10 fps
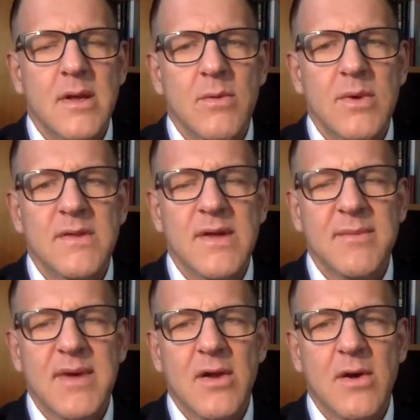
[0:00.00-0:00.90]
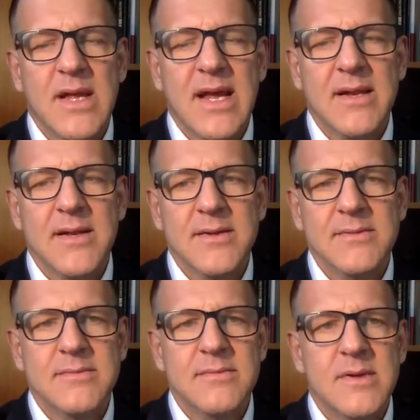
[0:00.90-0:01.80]
What do you think about all that? Huh?
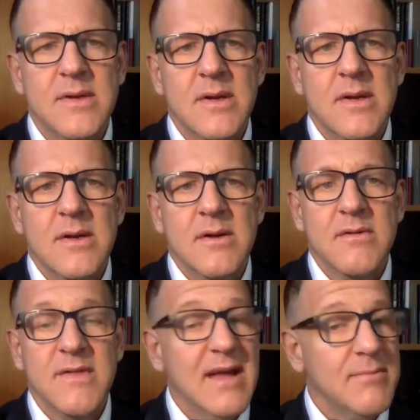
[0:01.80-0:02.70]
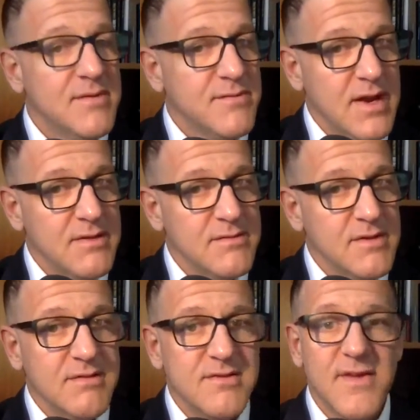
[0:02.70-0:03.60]
So that, my friends,
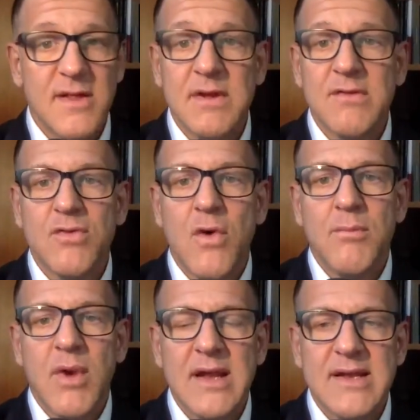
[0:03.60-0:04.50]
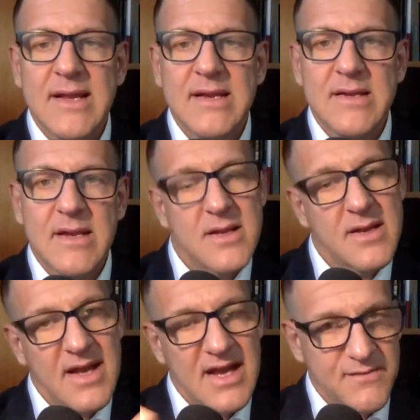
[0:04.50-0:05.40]
is developing a strong brand identity.
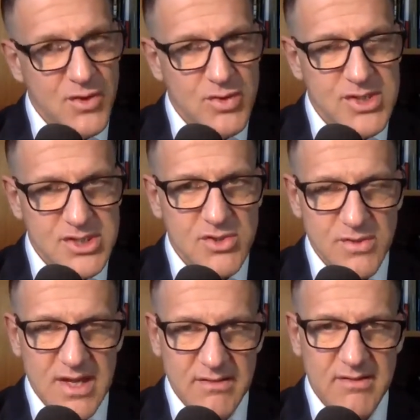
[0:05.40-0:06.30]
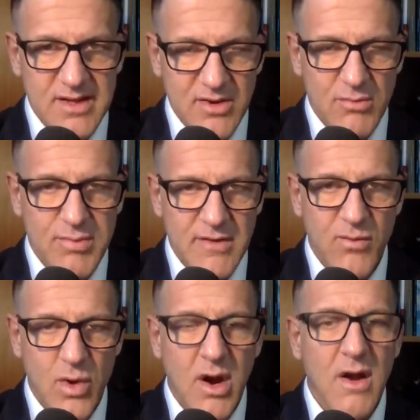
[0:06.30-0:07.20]
And if you just do this little bit
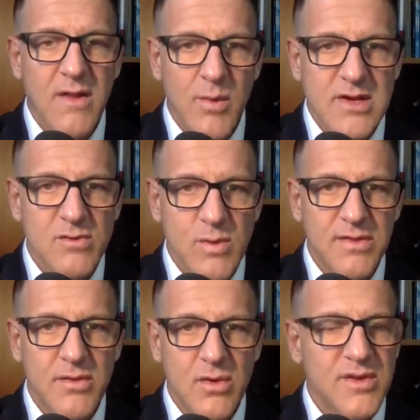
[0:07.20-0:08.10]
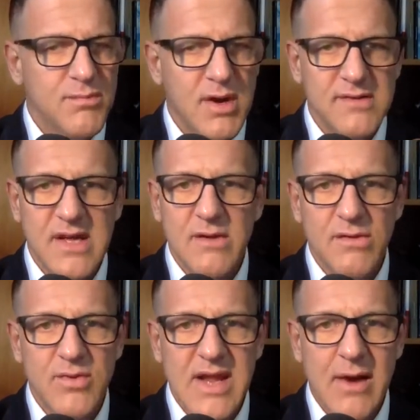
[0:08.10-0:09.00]
of work that we just went through, it'll probably take you
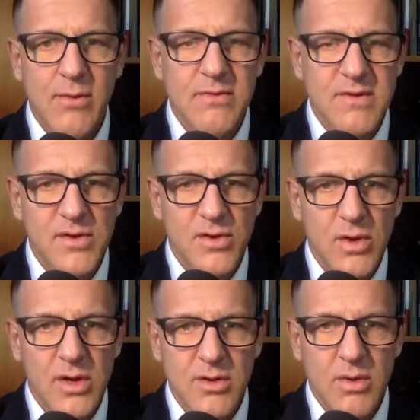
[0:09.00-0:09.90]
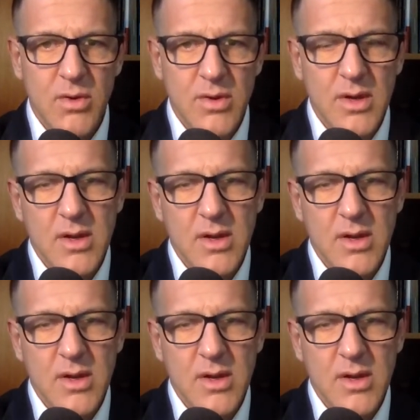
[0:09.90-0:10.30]
3 hours if you do it on your own.